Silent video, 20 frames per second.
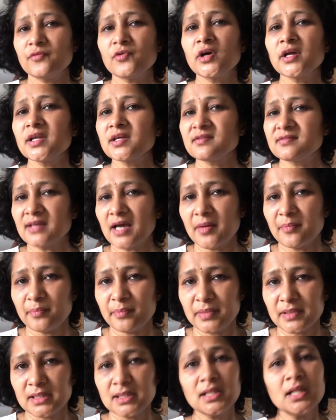For
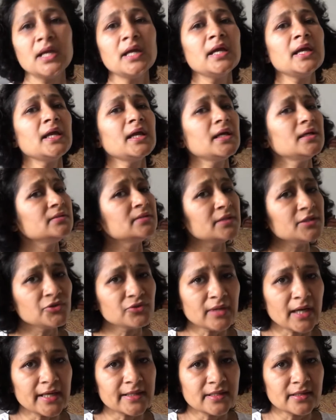example, in the
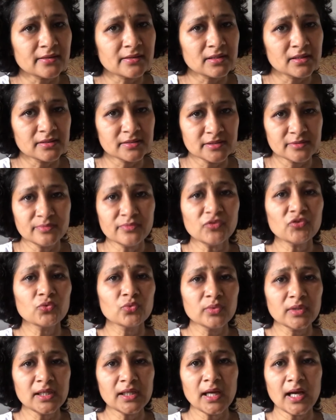United Kingdoms
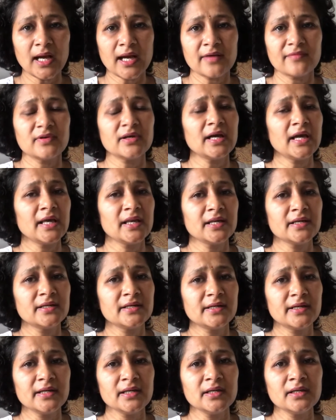we have a
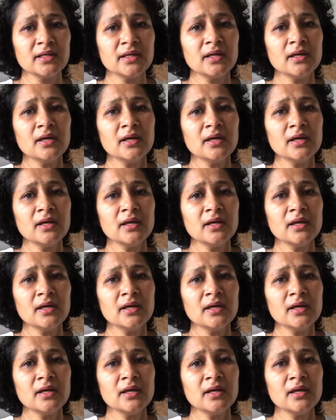hereditary